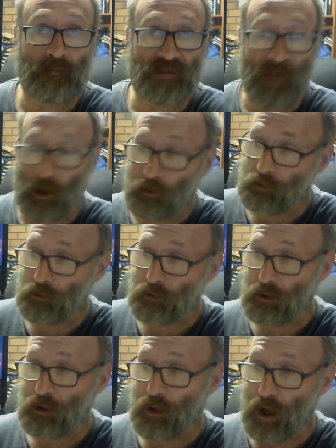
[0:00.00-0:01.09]
So
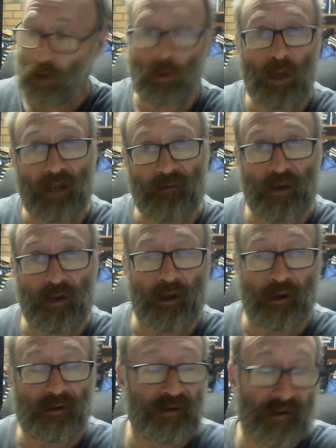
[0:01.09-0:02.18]
I'll leave it
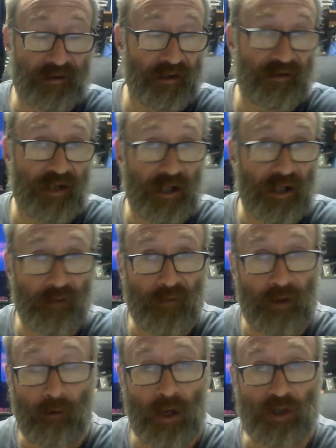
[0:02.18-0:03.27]
in its existing
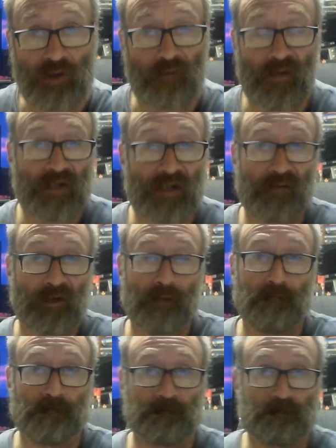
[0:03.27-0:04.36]
configuration effectively.
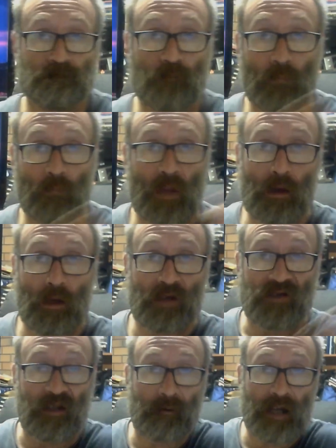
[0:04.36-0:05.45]

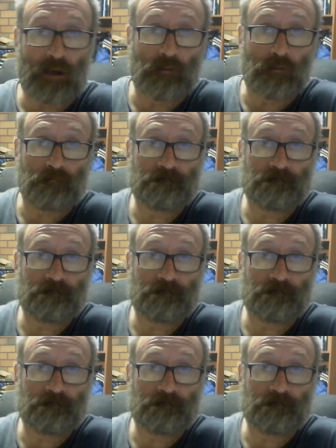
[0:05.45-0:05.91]
So there we go.